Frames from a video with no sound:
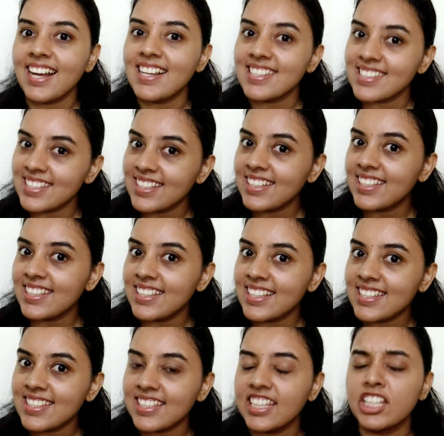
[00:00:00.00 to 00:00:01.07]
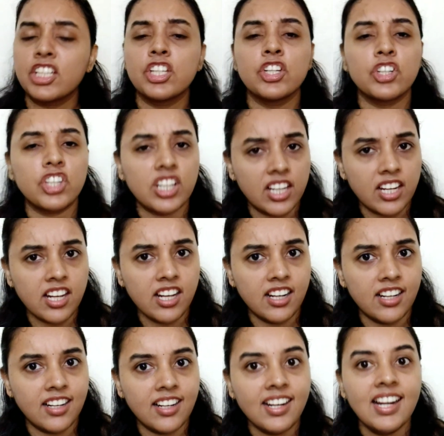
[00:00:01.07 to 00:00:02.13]
Class 3 DSC through
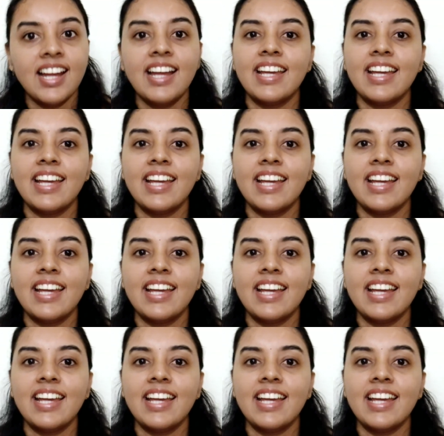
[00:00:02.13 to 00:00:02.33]
Clear